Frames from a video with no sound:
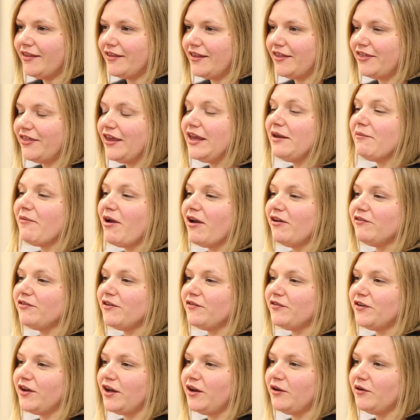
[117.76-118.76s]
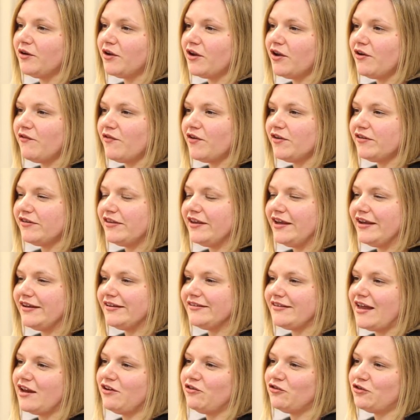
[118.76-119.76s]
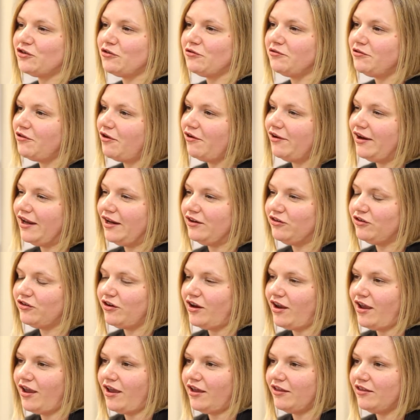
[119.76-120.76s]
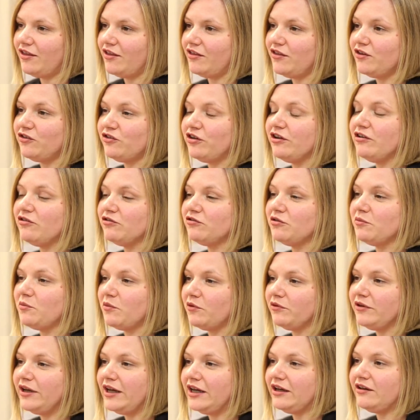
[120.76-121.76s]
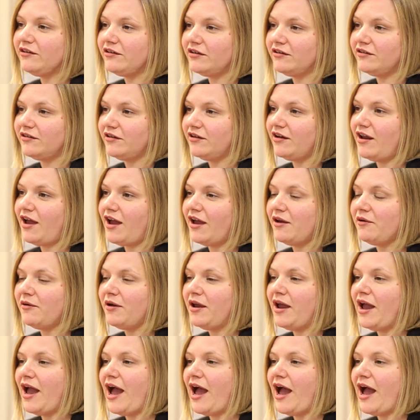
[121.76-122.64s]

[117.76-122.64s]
The theme overview covers the essential knowledge that the children will need to know